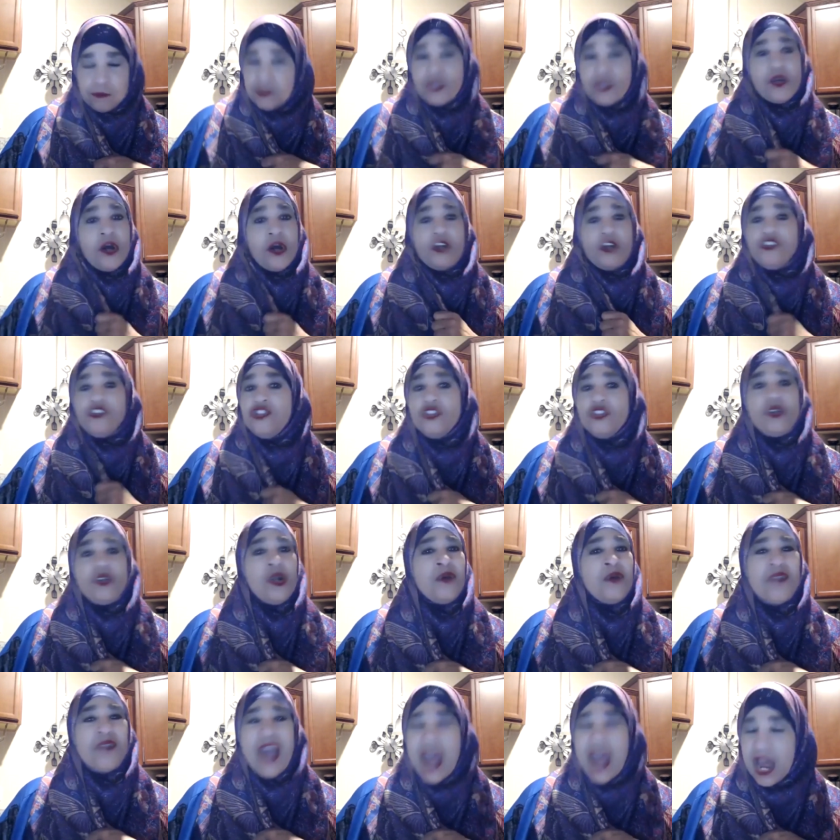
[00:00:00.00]
because you
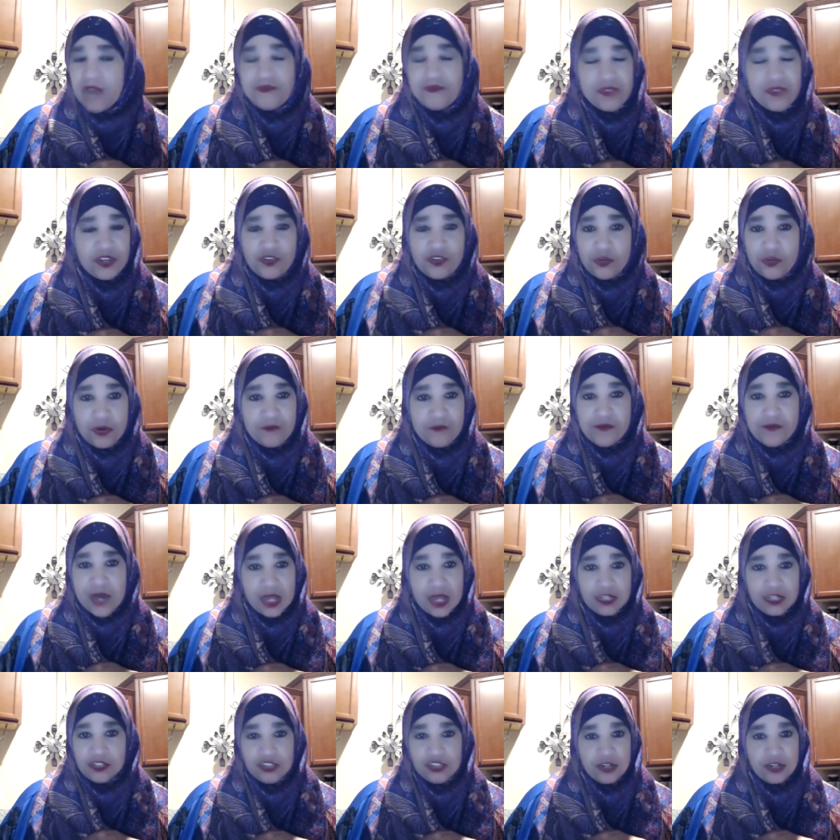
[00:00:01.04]
don't have to do a
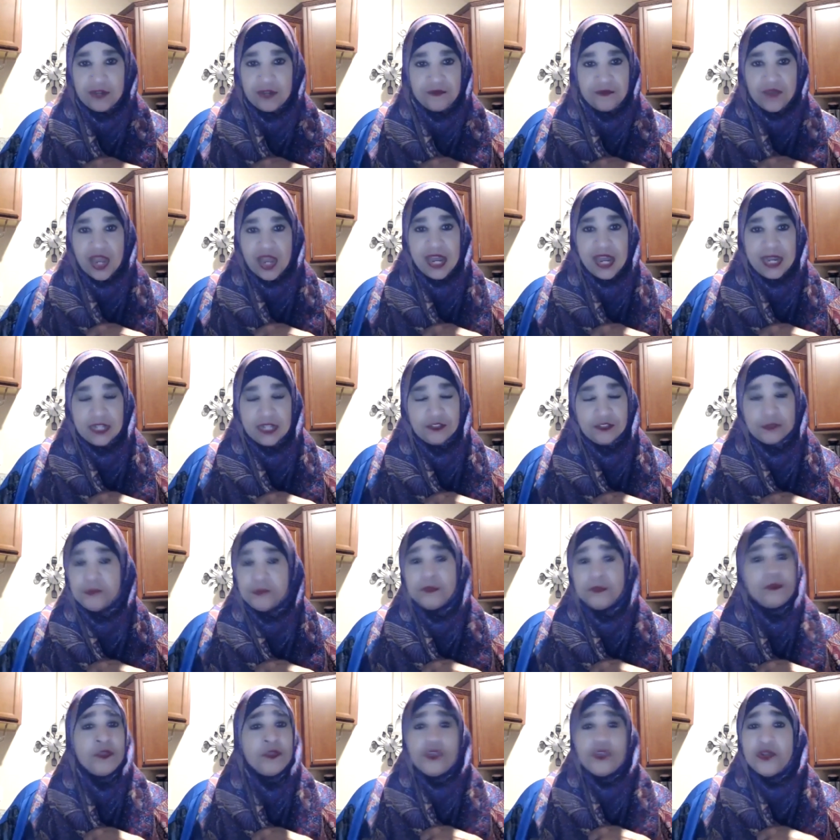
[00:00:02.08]
voluntary fast.
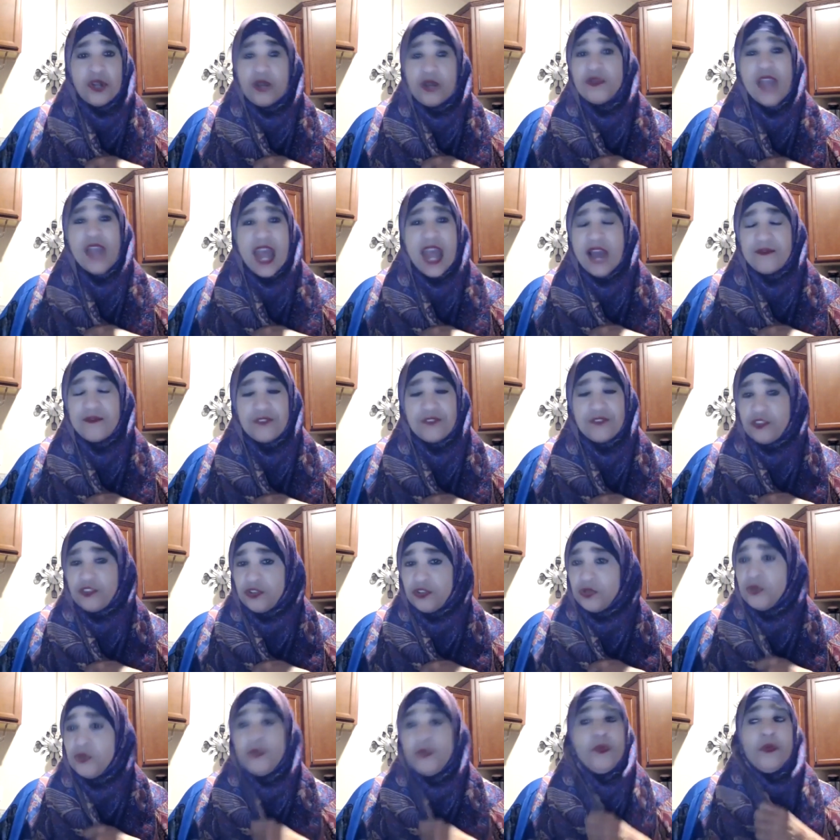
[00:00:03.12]
You don't have to
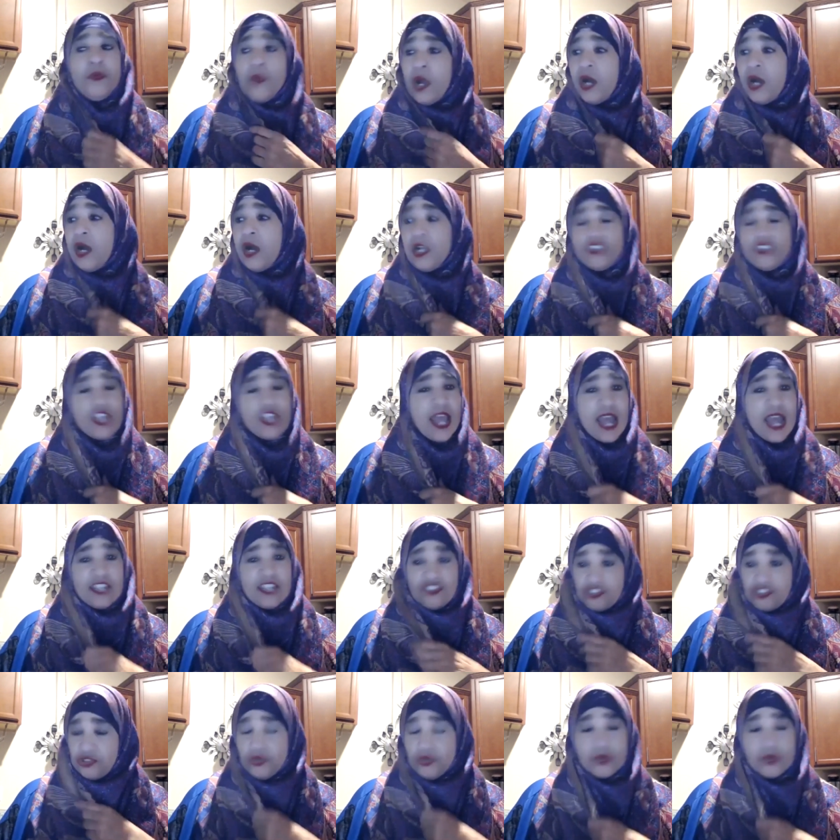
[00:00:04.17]
do uh,
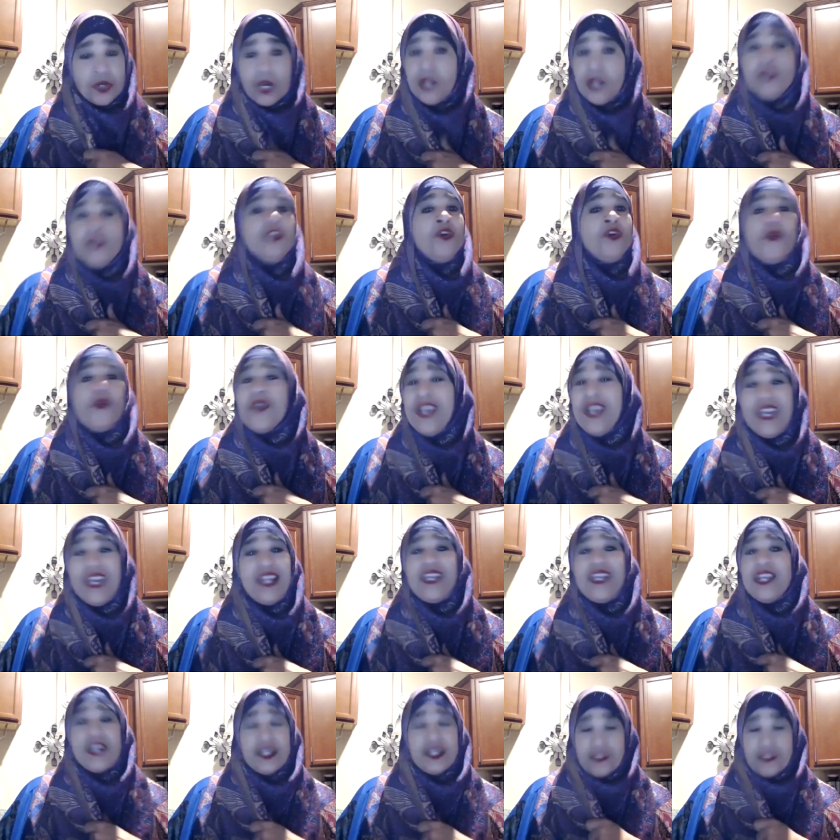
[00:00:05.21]
Ashura or
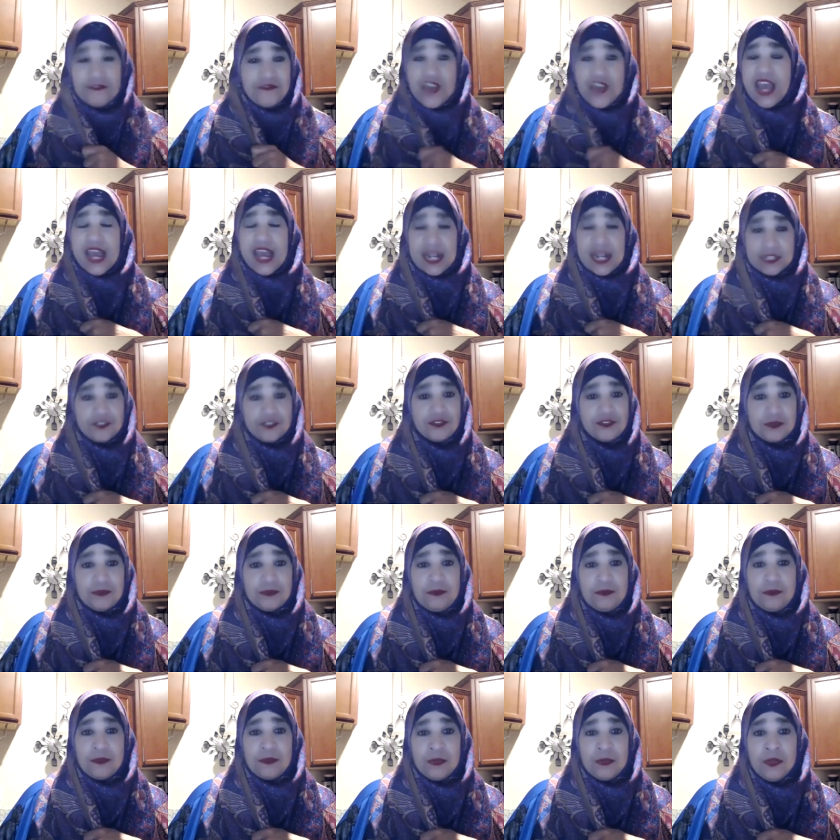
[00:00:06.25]
any other fast
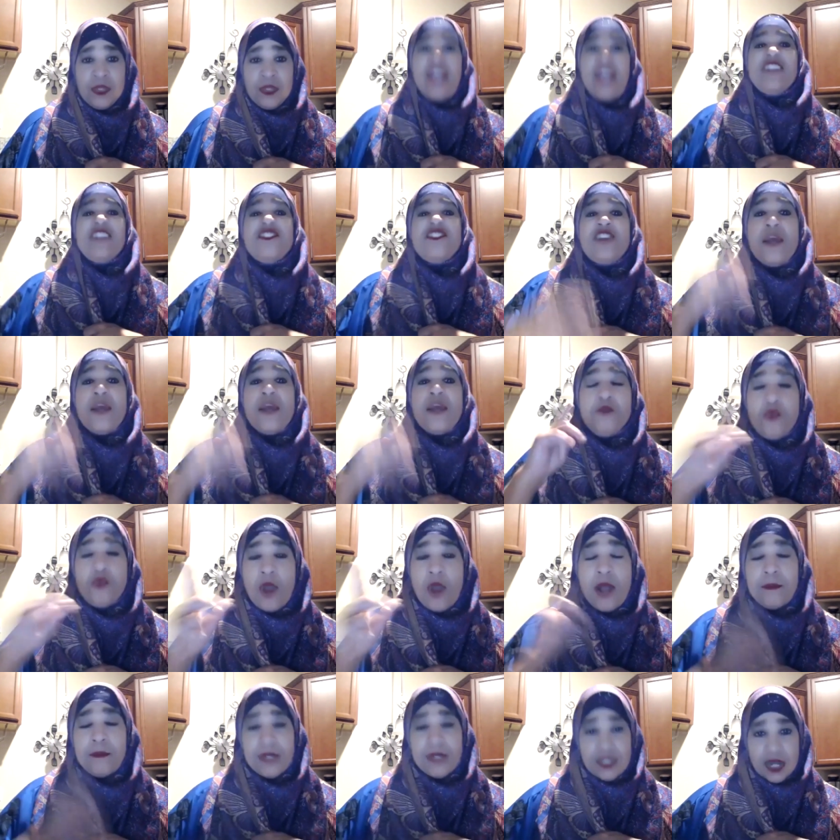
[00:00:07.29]
except
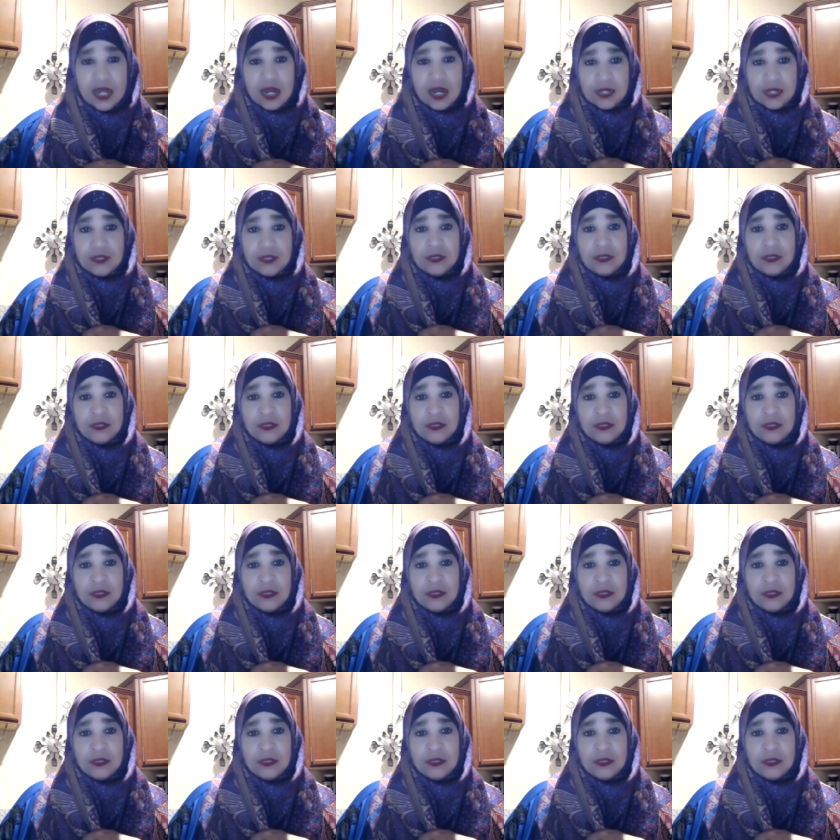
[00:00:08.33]
Ramadan.